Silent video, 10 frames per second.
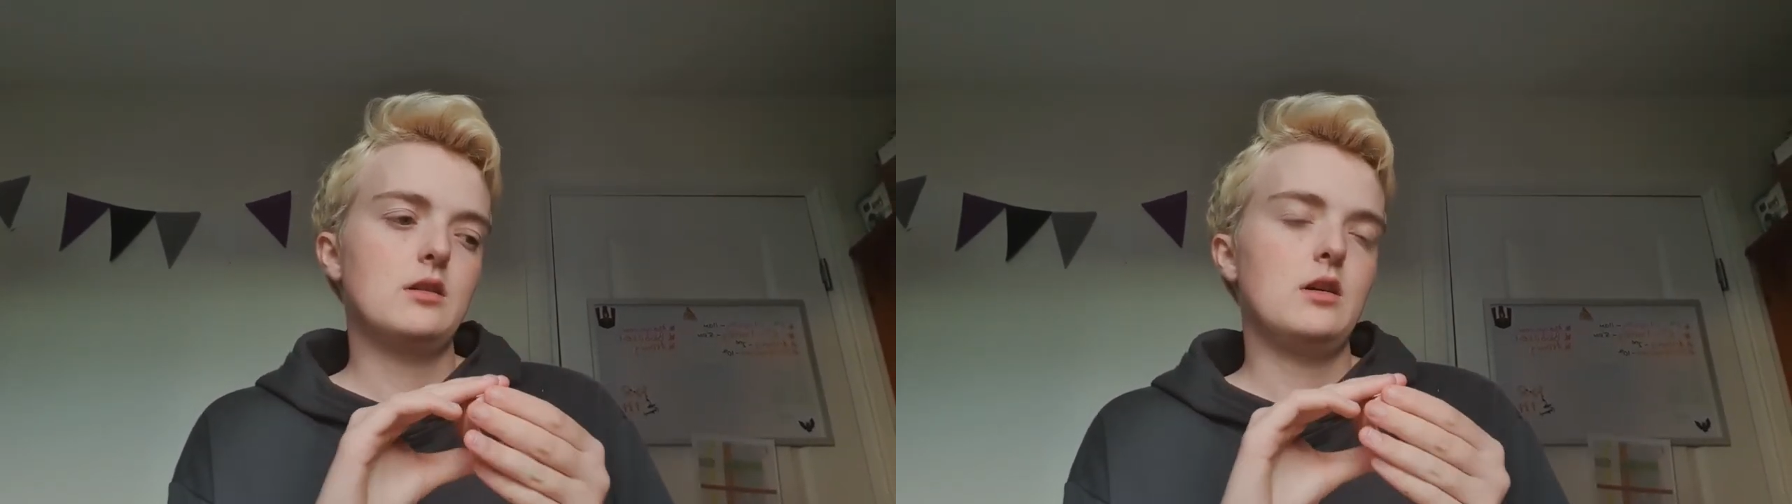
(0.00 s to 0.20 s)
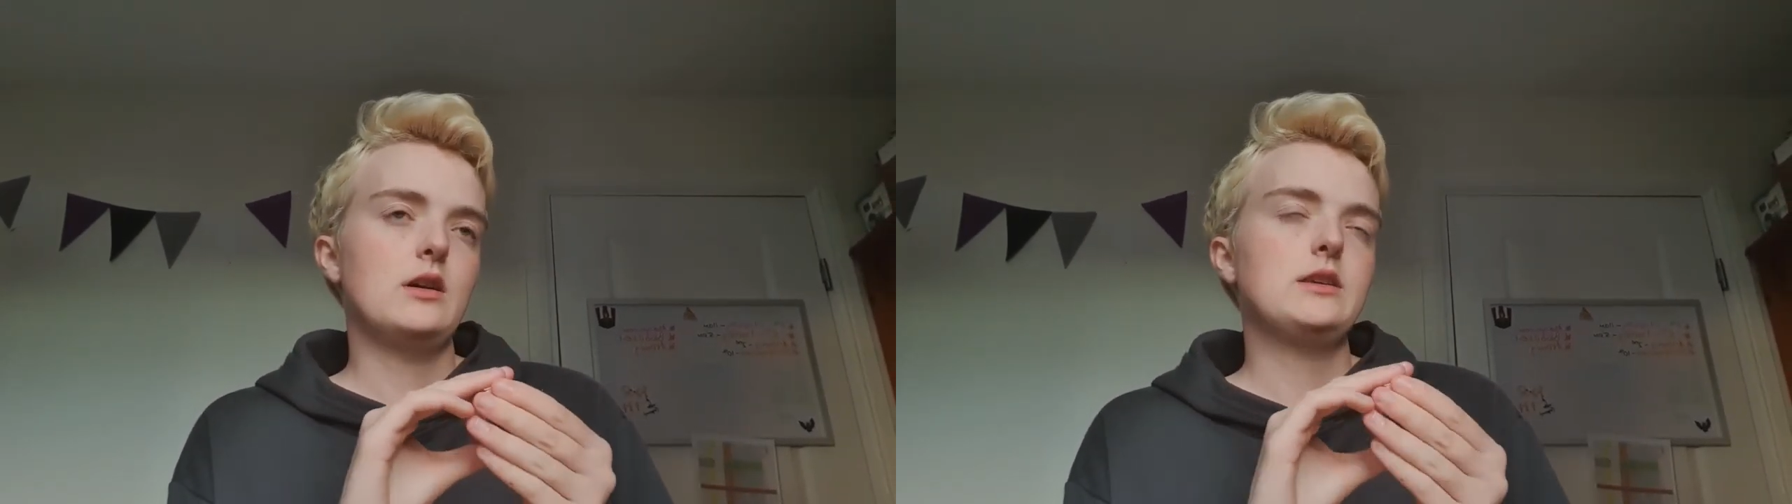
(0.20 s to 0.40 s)

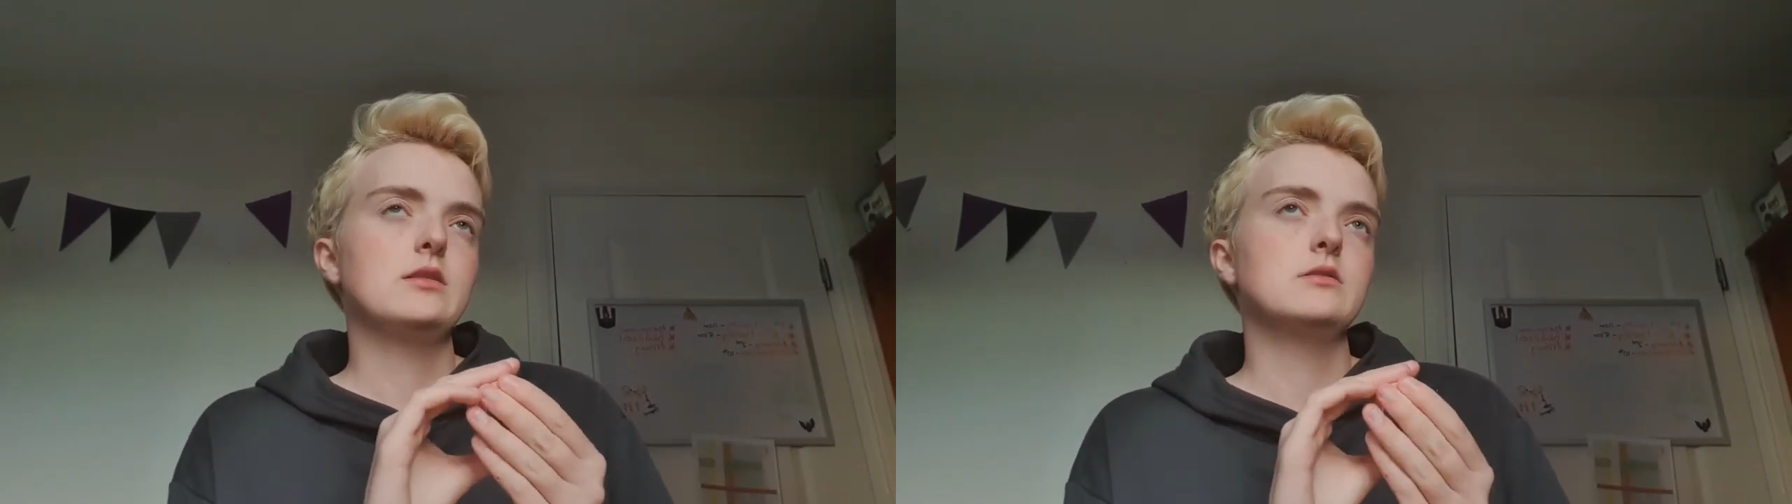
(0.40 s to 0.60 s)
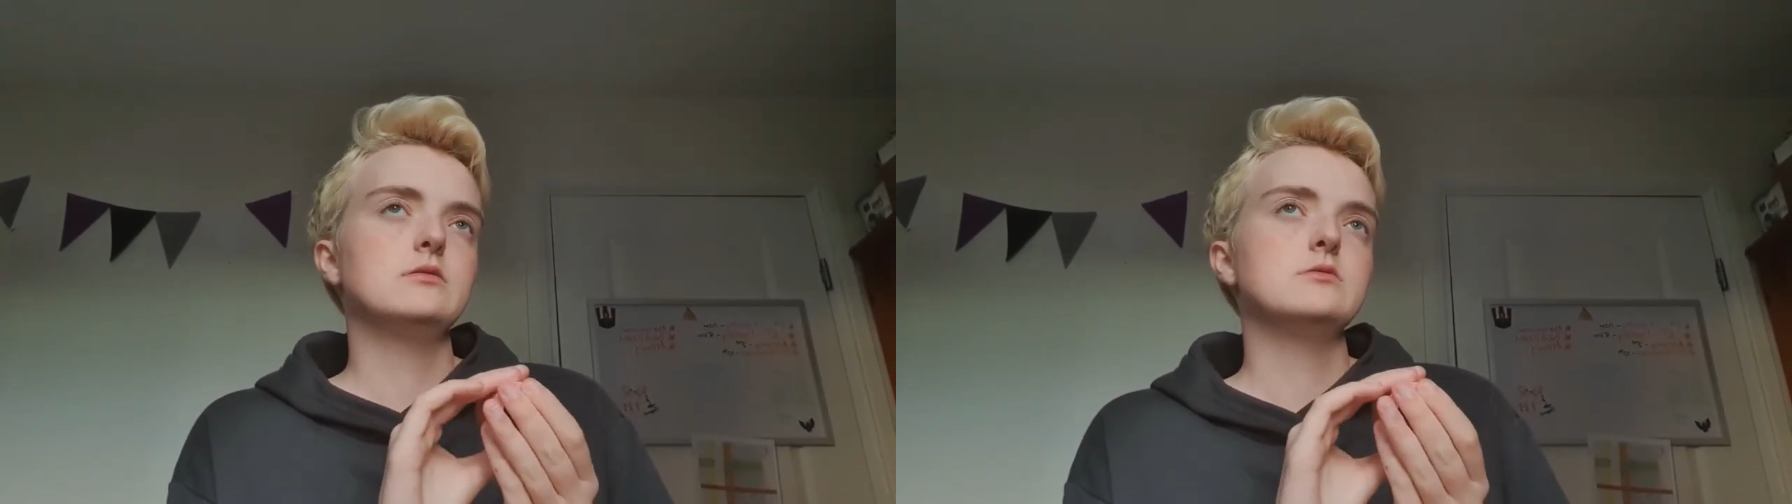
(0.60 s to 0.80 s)
I
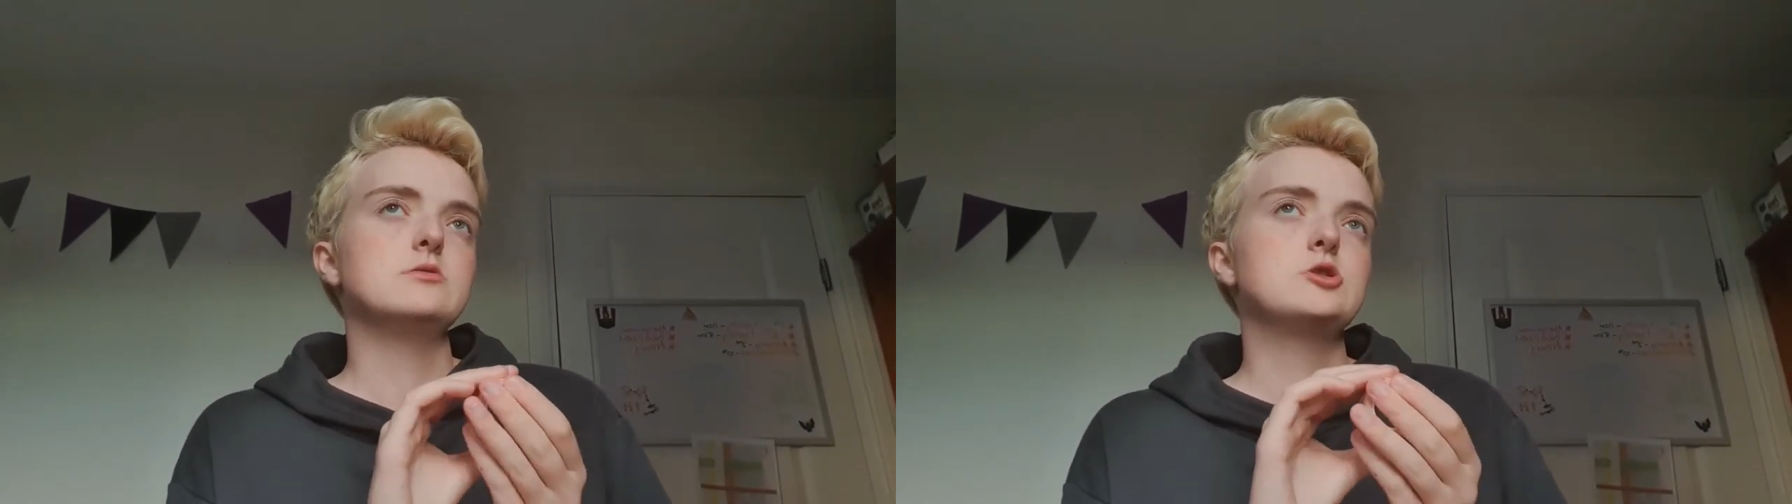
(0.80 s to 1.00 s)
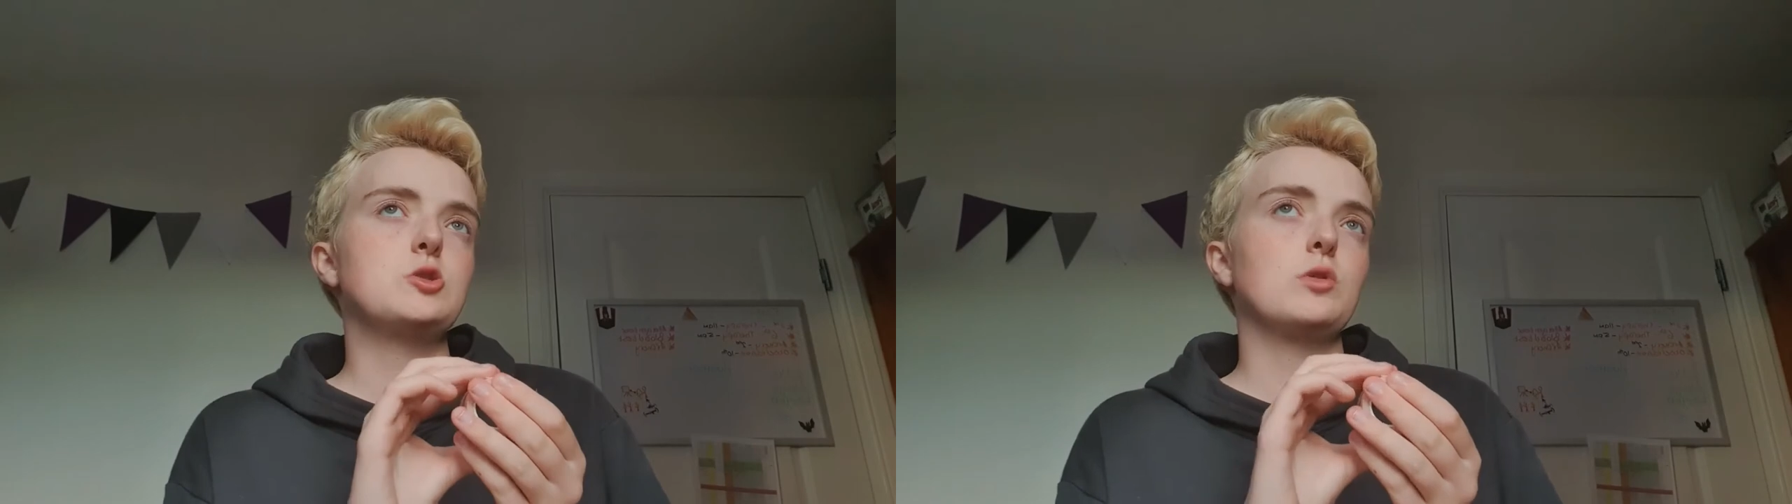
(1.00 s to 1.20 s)
can
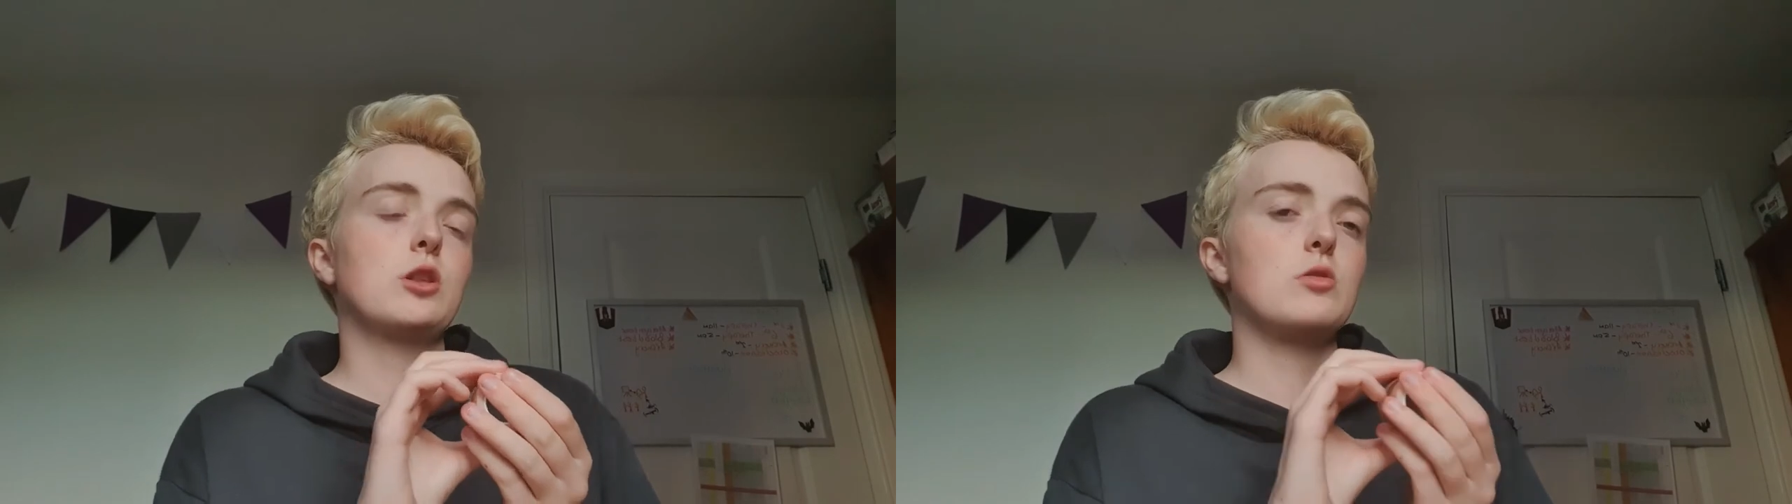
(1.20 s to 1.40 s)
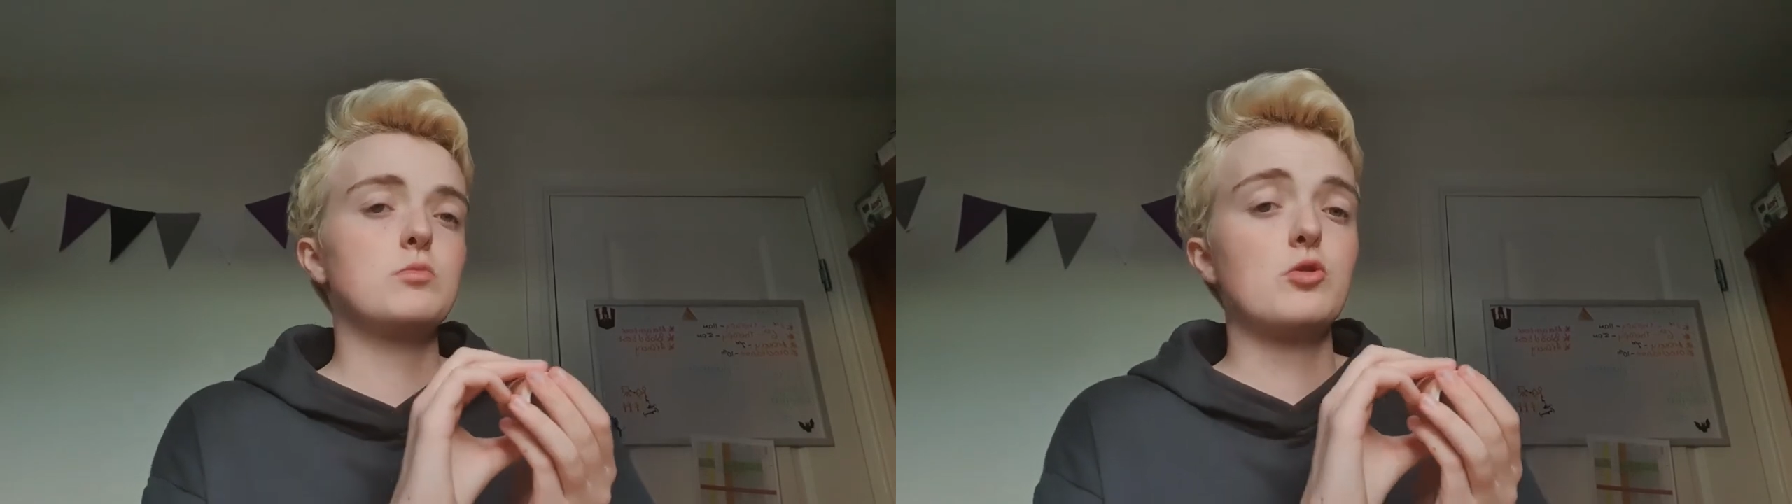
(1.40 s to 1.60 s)
do a
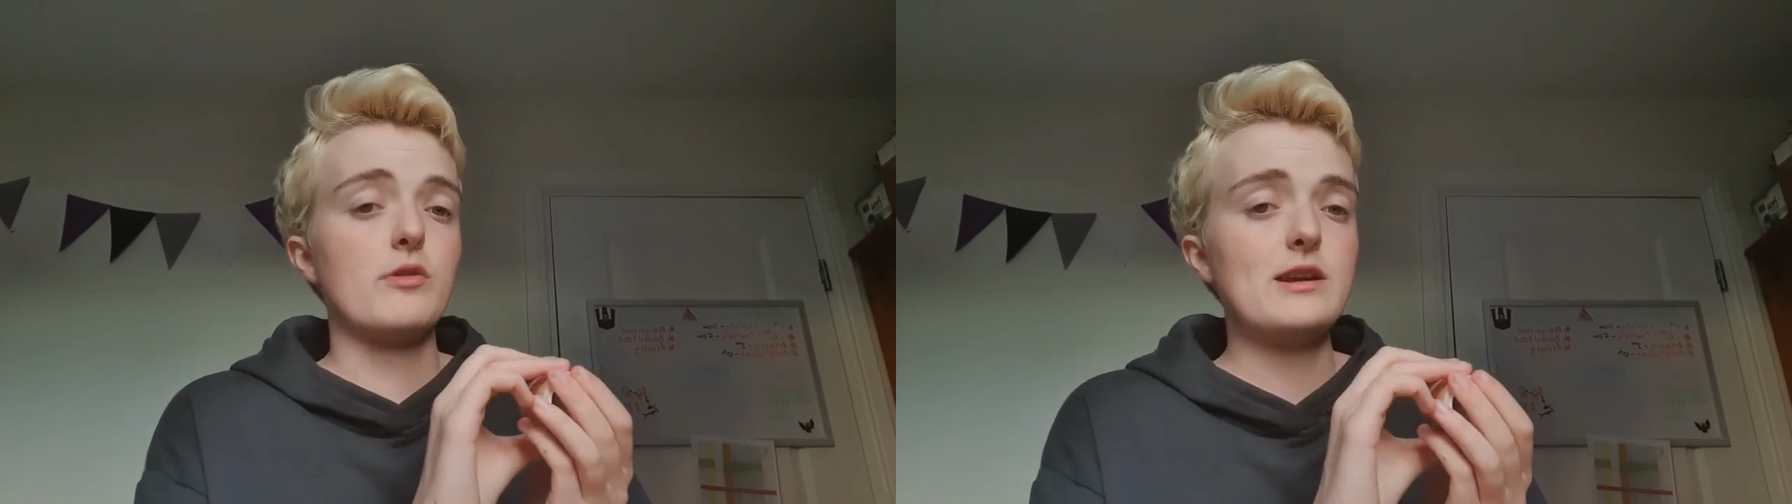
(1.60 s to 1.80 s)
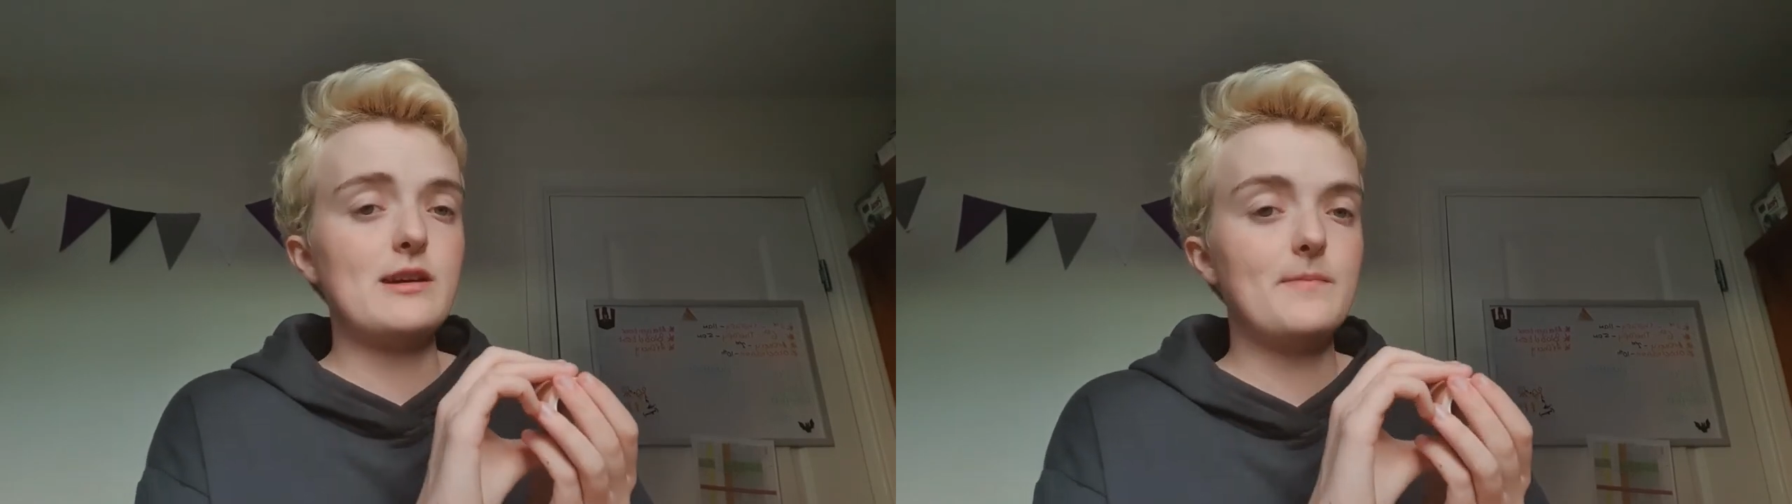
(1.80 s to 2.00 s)
lot
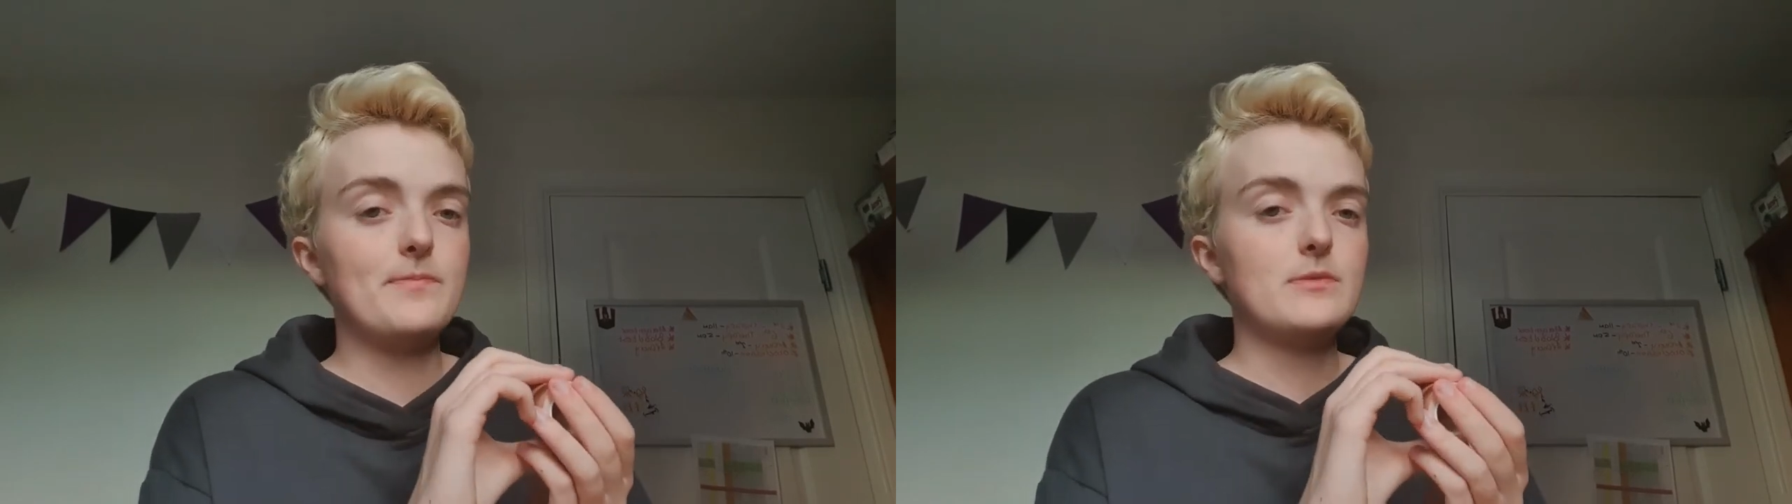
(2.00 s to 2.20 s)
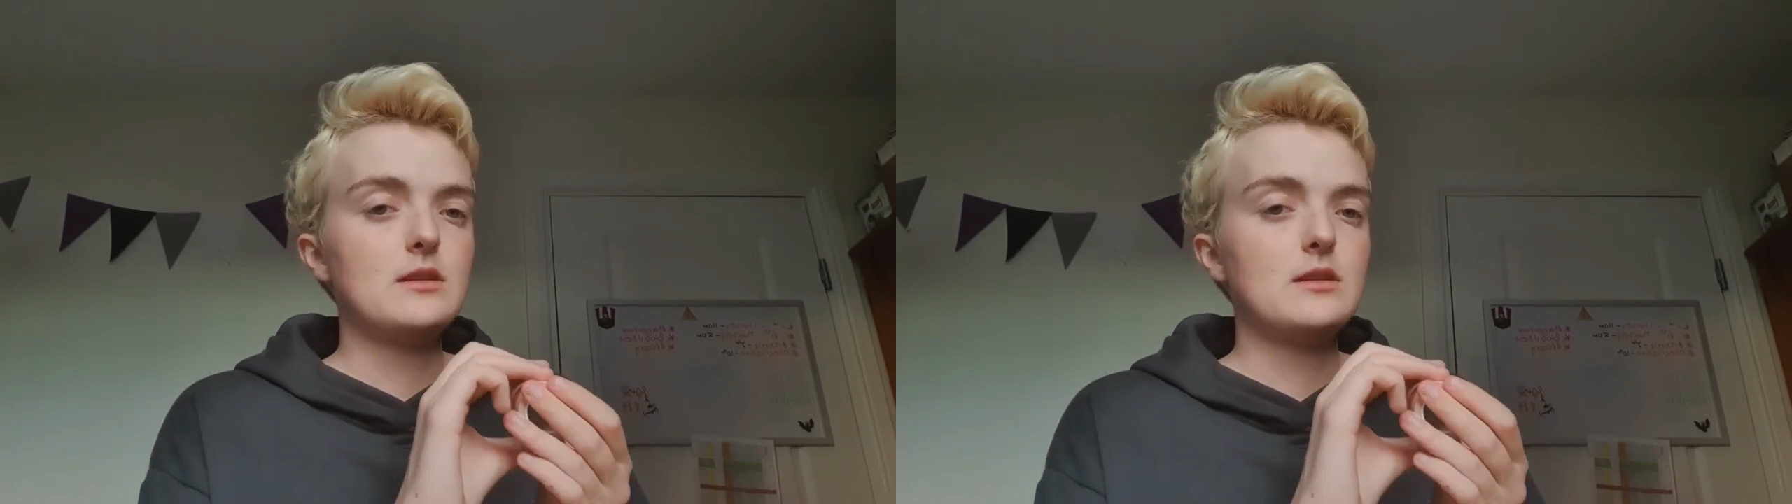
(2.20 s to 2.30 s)
more in it.